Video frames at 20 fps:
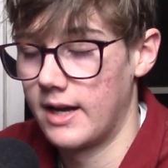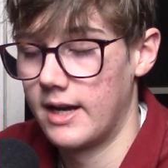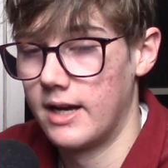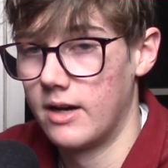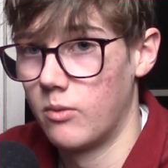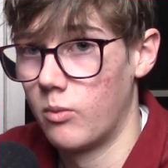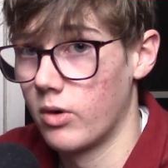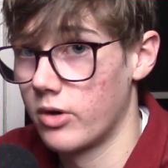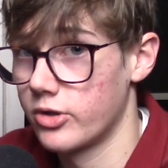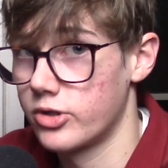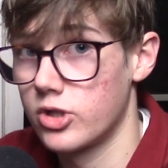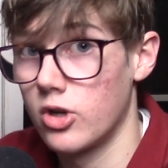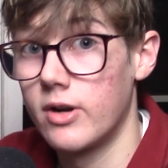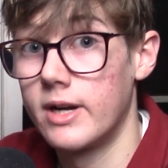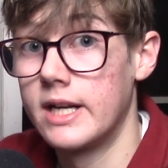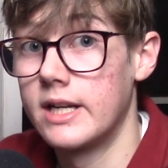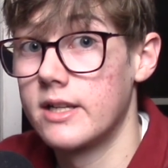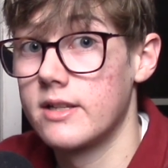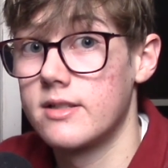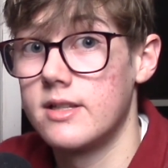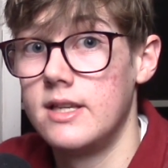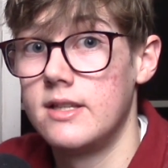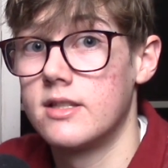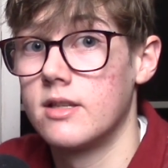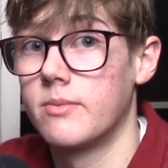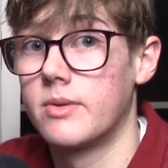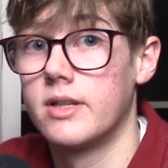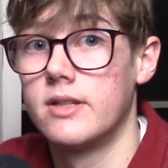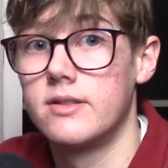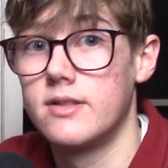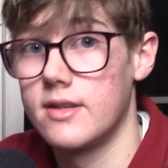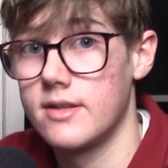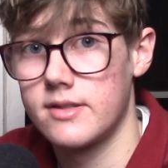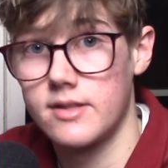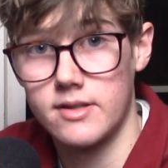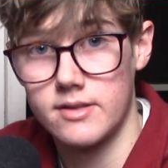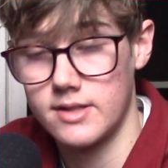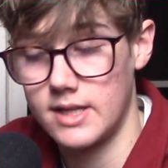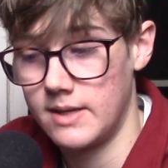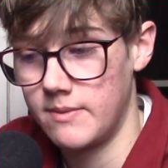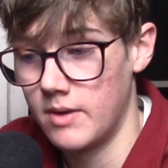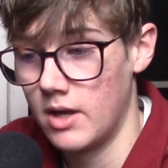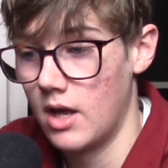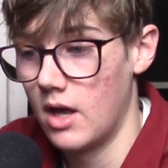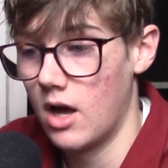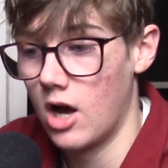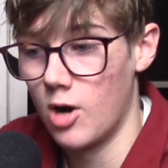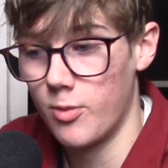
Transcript: We're starting to see some consistency.